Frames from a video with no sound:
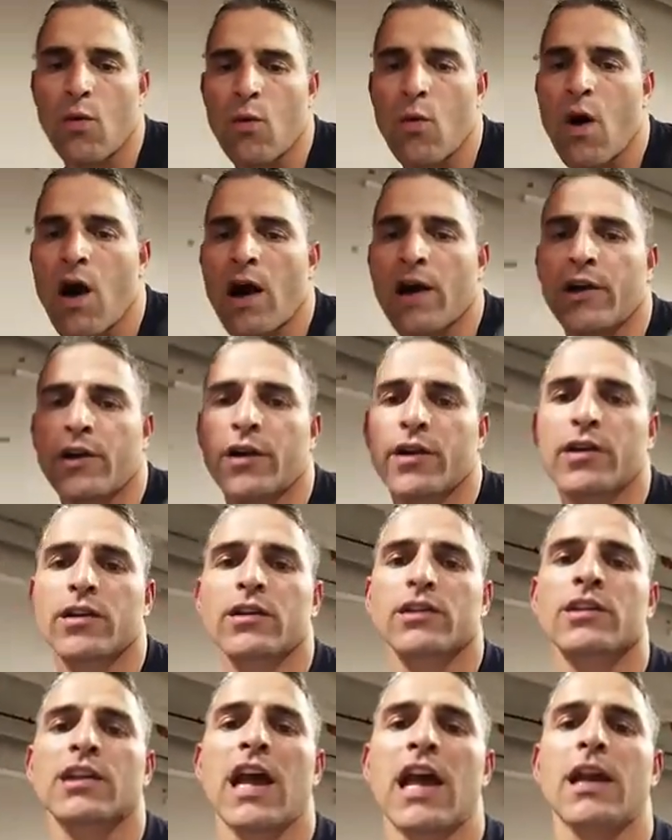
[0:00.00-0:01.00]
water
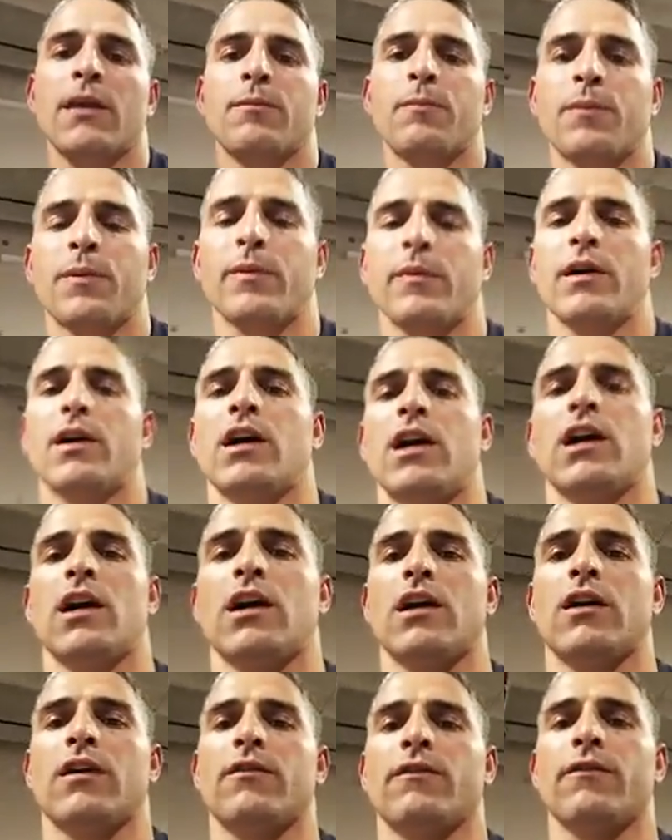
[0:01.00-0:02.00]
type
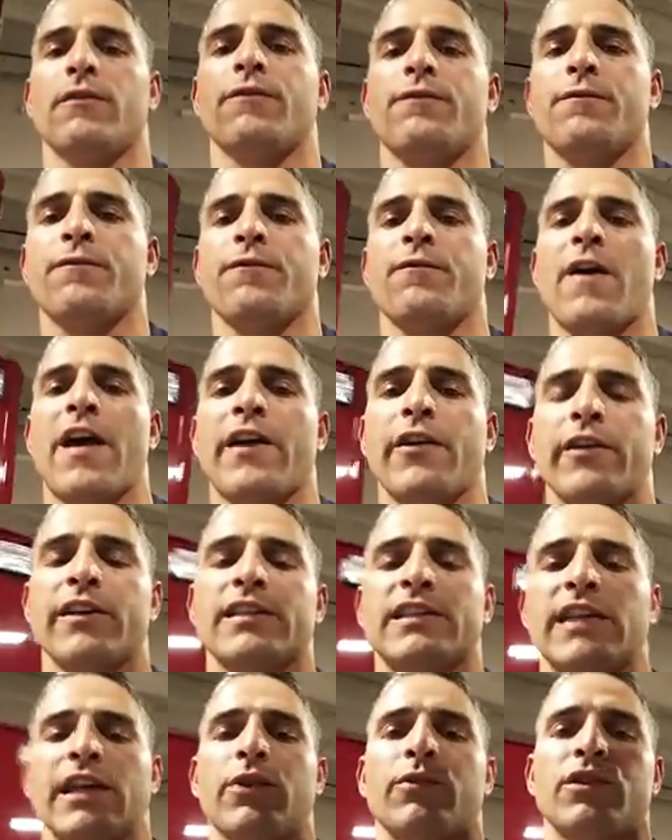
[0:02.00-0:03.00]
fire
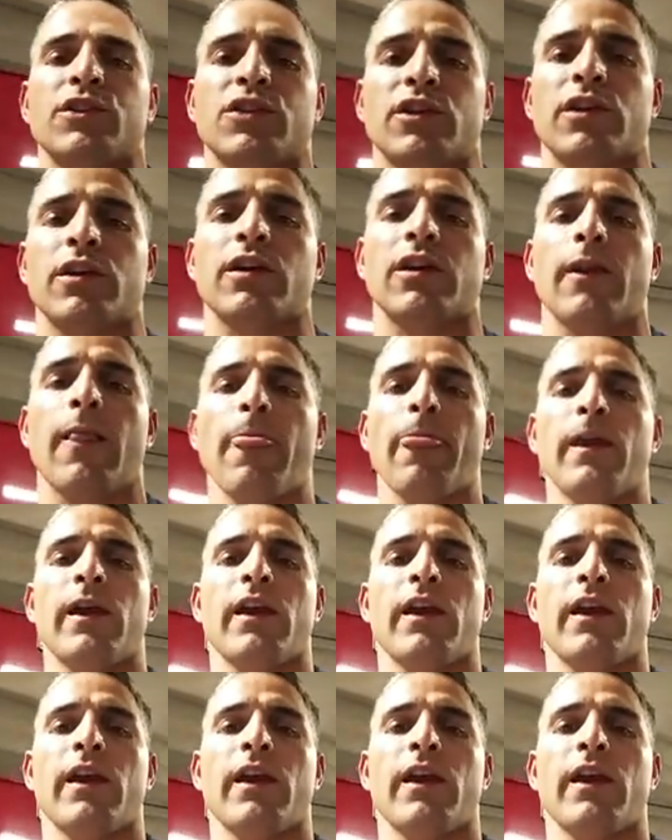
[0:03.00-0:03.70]
extinguisher,